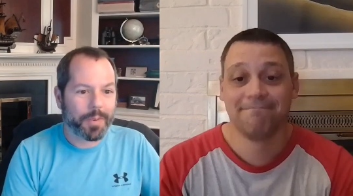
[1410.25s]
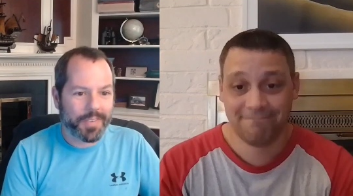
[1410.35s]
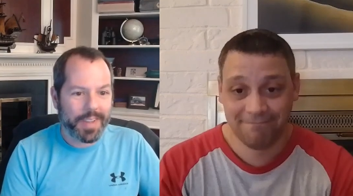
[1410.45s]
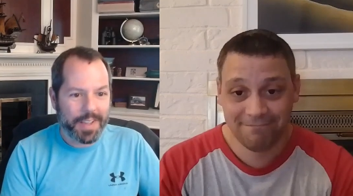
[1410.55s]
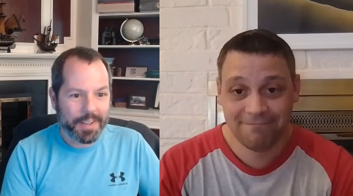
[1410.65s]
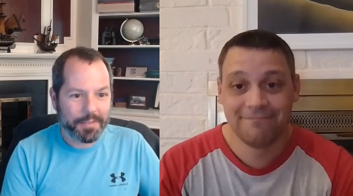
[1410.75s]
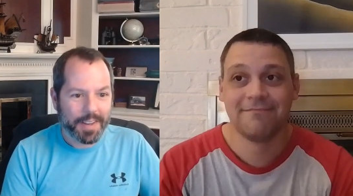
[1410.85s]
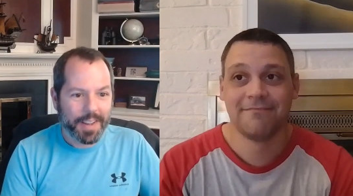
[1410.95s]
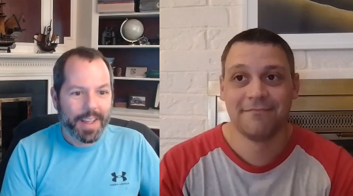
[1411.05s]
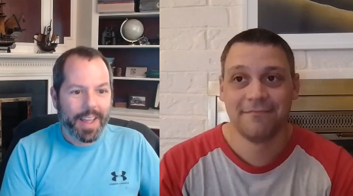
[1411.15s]
Speaker 1: or
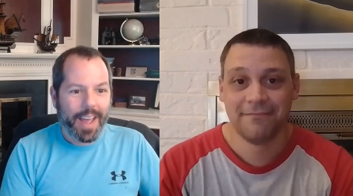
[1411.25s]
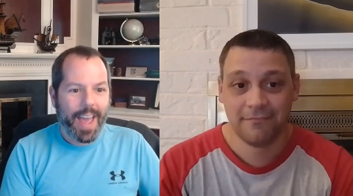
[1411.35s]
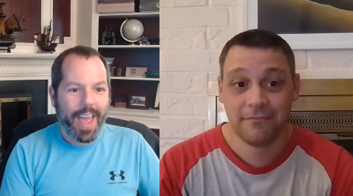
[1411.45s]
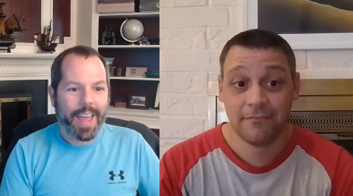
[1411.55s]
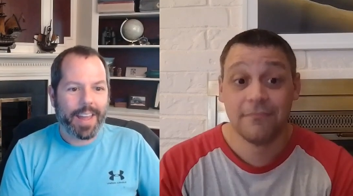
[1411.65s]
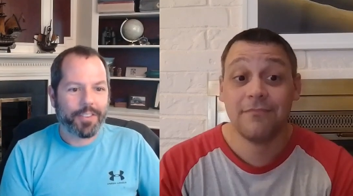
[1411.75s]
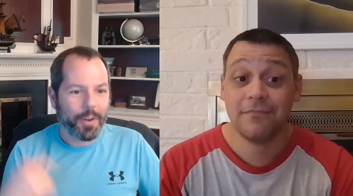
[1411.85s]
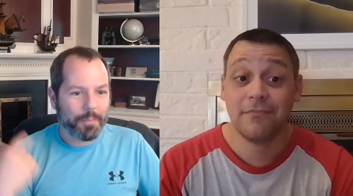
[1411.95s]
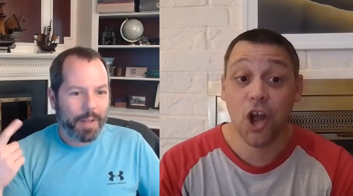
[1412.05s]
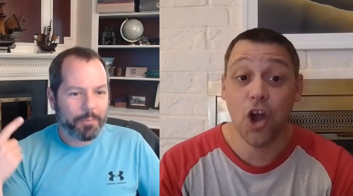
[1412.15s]
received.
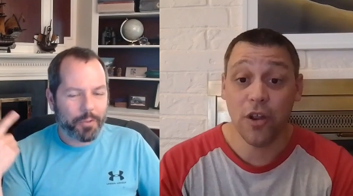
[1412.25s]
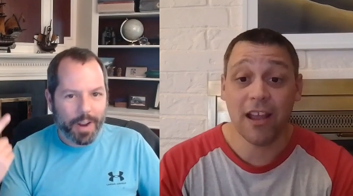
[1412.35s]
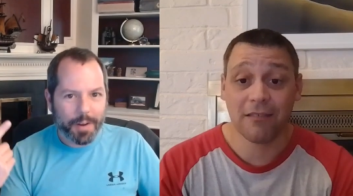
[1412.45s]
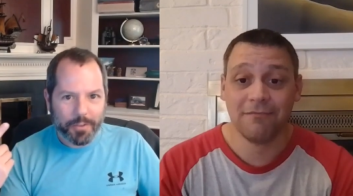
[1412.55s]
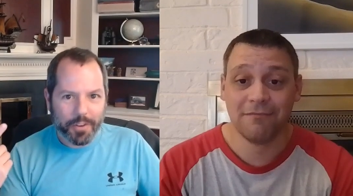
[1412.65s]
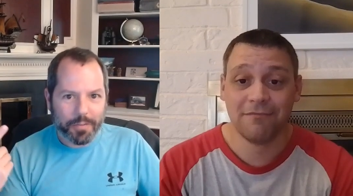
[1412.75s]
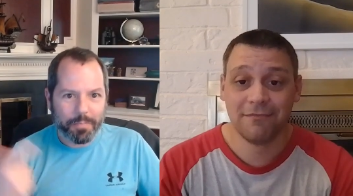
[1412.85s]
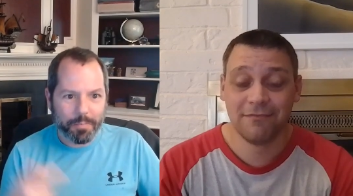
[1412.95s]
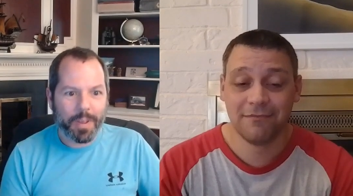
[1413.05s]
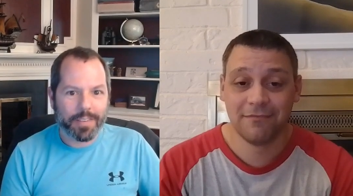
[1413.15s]
And so I'm, I'm oh, trying yeah. to
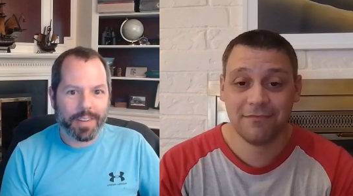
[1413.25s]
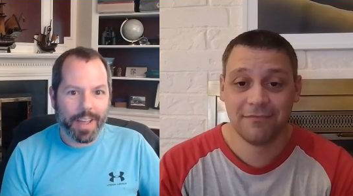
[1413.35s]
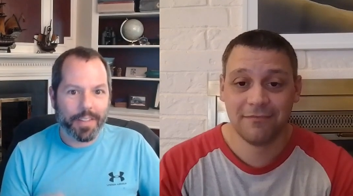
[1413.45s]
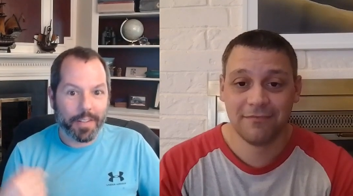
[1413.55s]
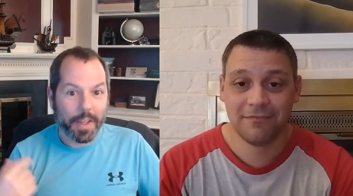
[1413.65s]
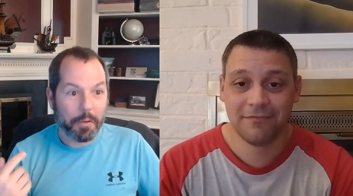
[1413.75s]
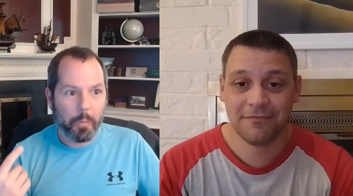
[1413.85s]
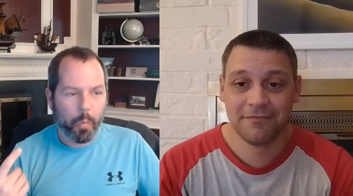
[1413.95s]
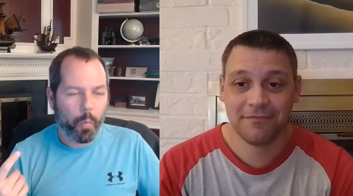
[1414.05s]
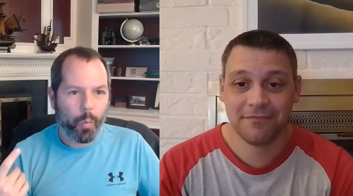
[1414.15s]
just piece together
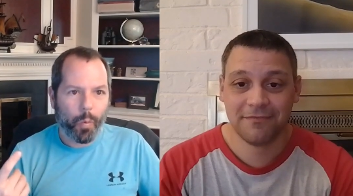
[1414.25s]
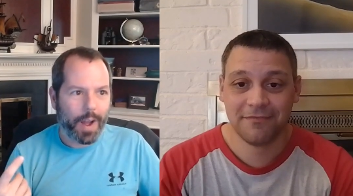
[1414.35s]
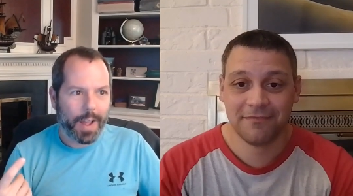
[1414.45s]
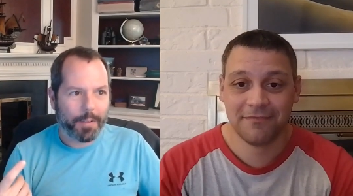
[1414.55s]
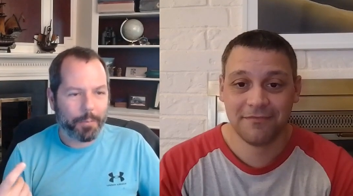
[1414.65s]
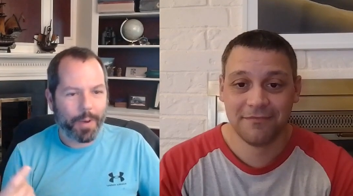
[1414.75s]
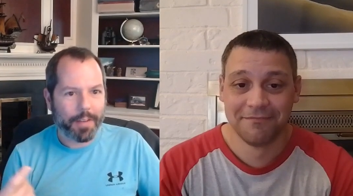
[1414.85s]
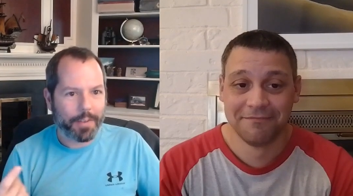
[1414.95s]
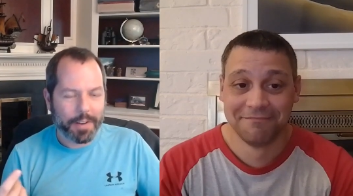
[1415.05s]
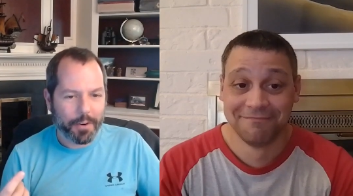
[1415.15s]
like why
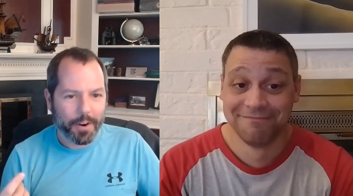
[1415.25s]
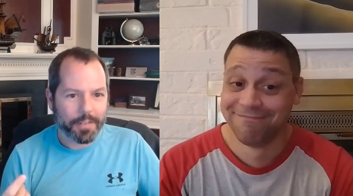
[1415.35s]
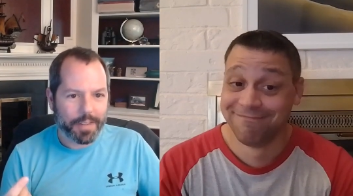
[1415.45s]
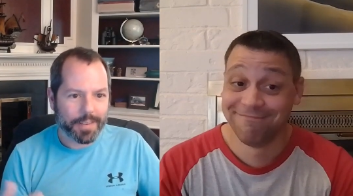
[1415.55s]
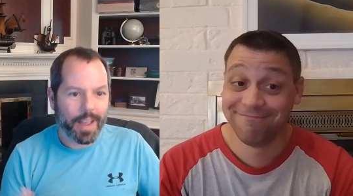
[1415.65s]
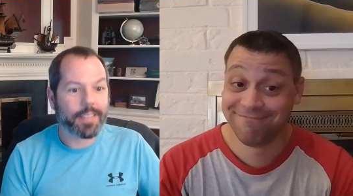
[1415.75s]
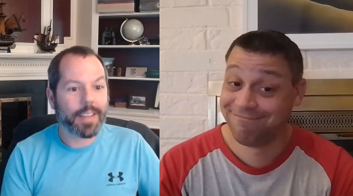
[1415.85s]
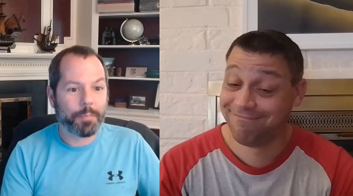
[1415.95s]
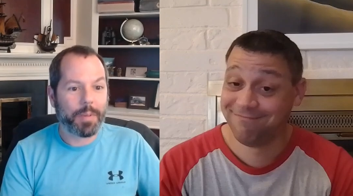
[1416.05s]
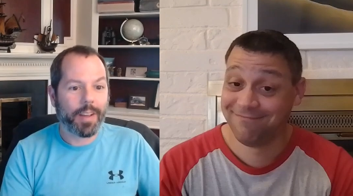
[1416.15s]
why have I never heard of these guys? It's